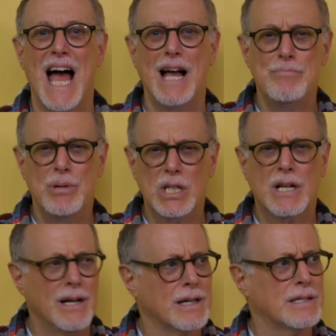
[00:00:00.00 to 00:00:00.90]
I'm Bill
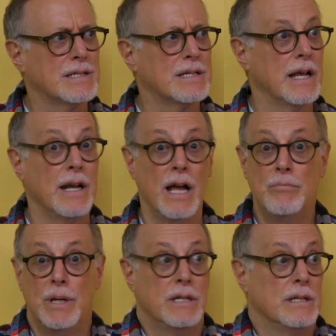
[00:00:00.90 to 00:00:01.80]
Kux, and
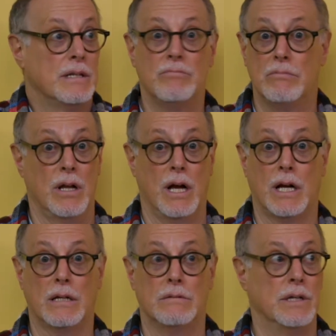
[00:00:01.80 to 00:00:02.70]
I've been in
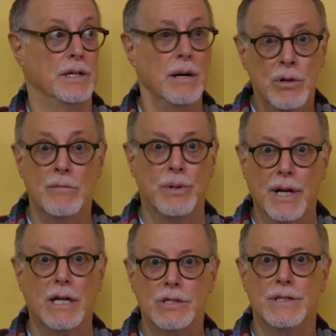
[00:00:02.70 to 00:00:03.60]
a number of
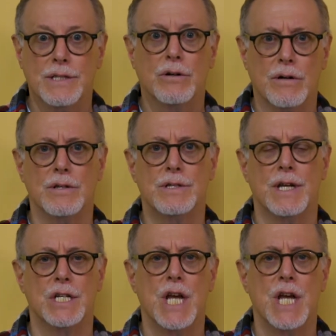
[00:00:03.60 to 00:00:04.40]
productions at New Orleans Stage.